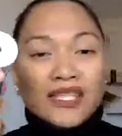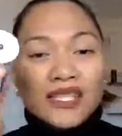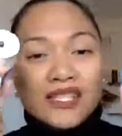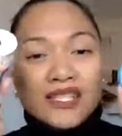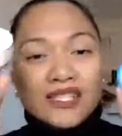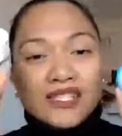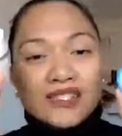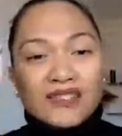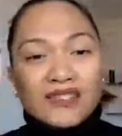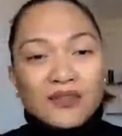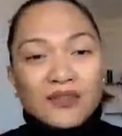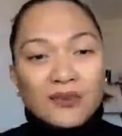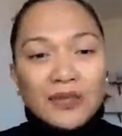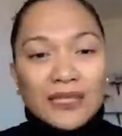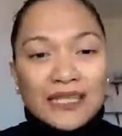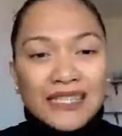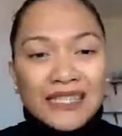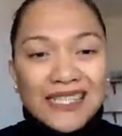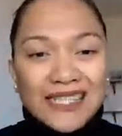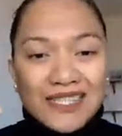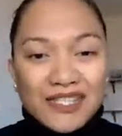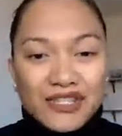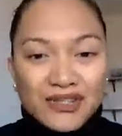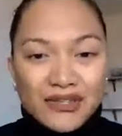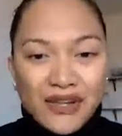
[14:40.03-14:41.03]
totally
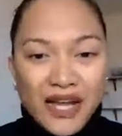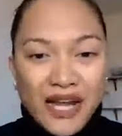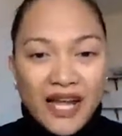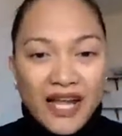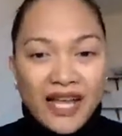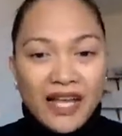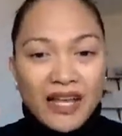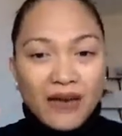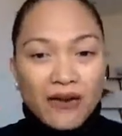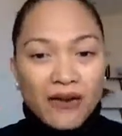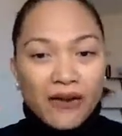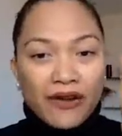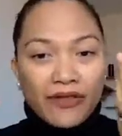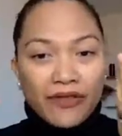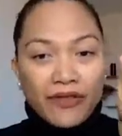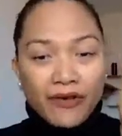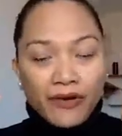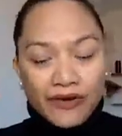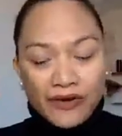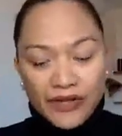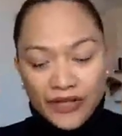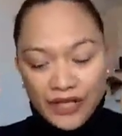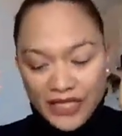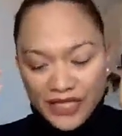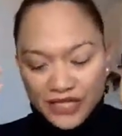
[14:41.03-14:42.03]
dry, or
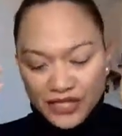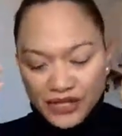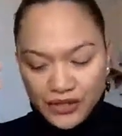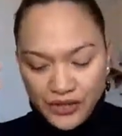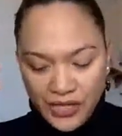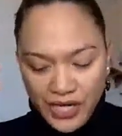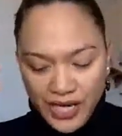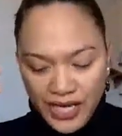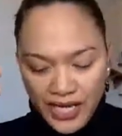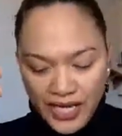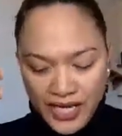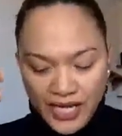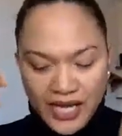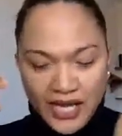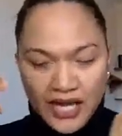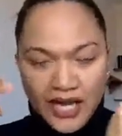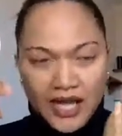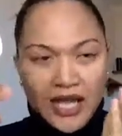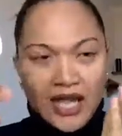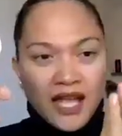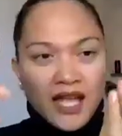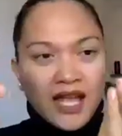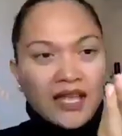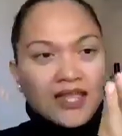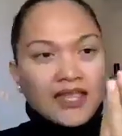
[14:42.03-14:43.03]
thoroughly dry,
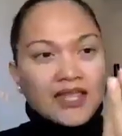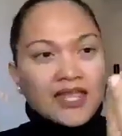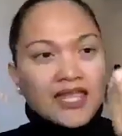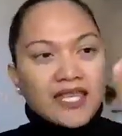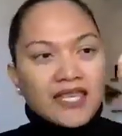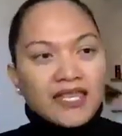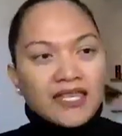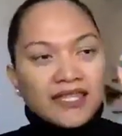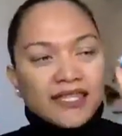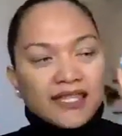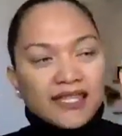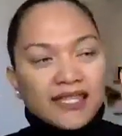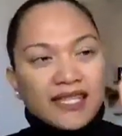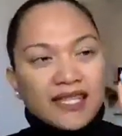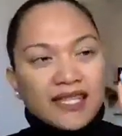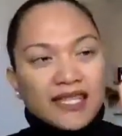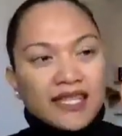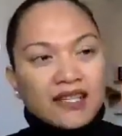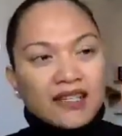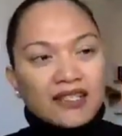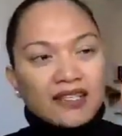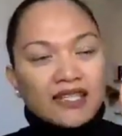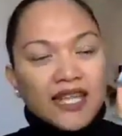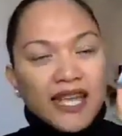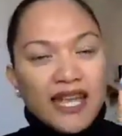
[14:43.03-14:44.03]
the
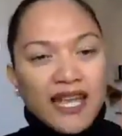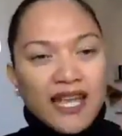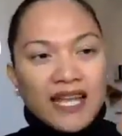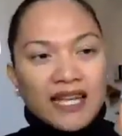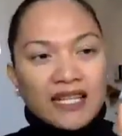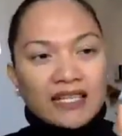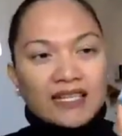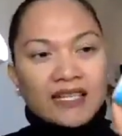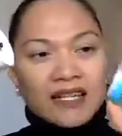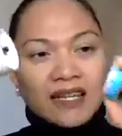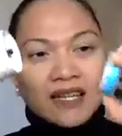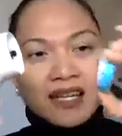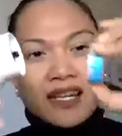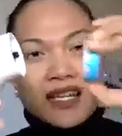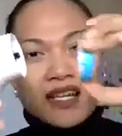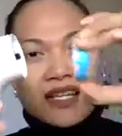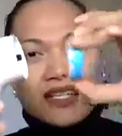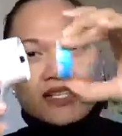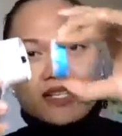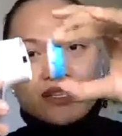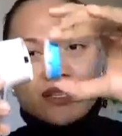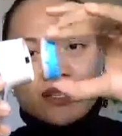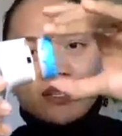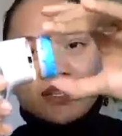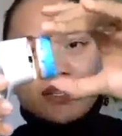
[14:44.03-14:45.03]
silicone head,
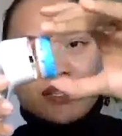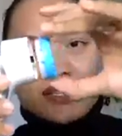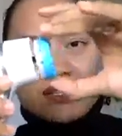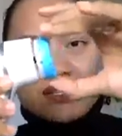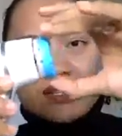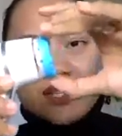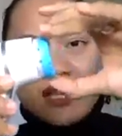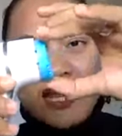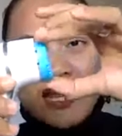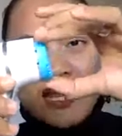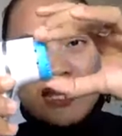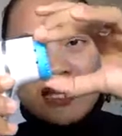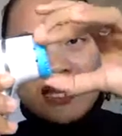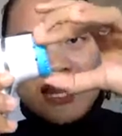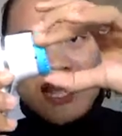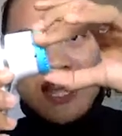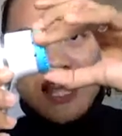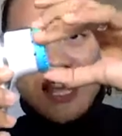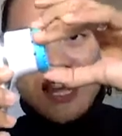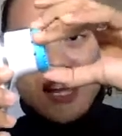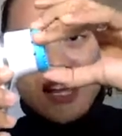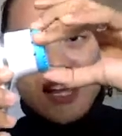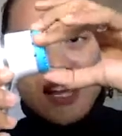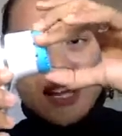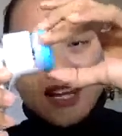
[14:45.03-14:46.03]
you can,
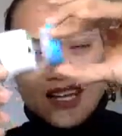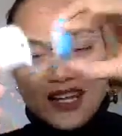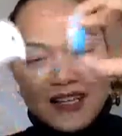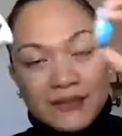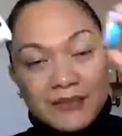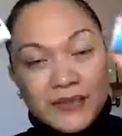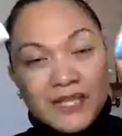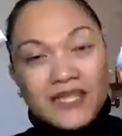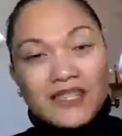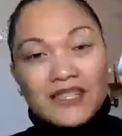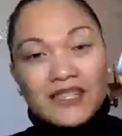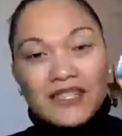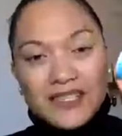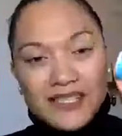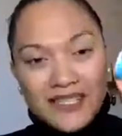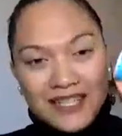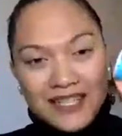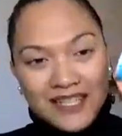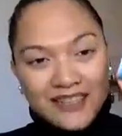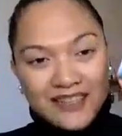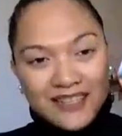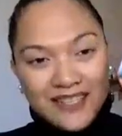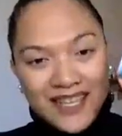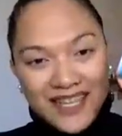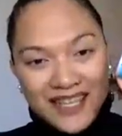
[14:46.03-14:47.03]
I mean, the
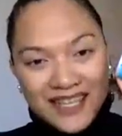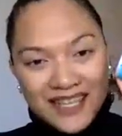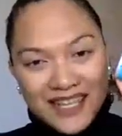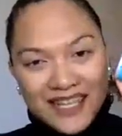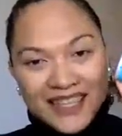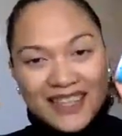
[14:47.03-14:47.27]
silicone head and the